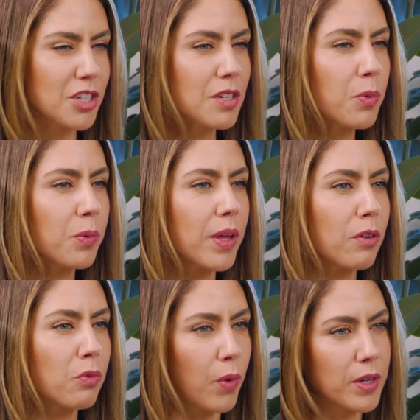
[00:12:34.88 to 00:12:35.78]
just that when we
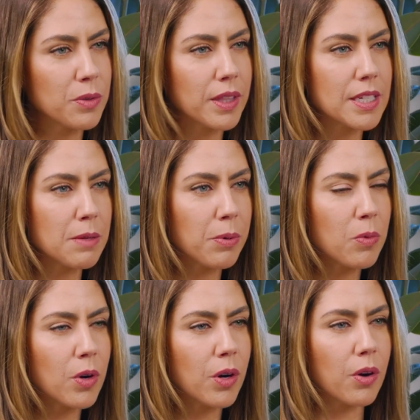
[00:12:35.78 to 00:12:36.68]
avoid doing the deeper
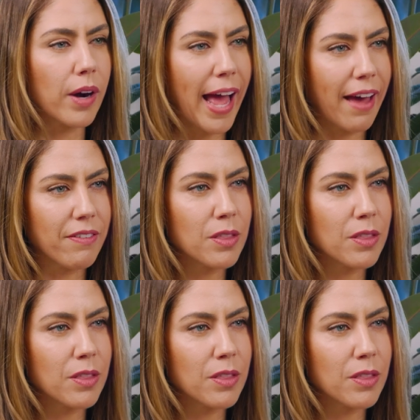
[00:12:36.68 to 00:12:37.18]
work or having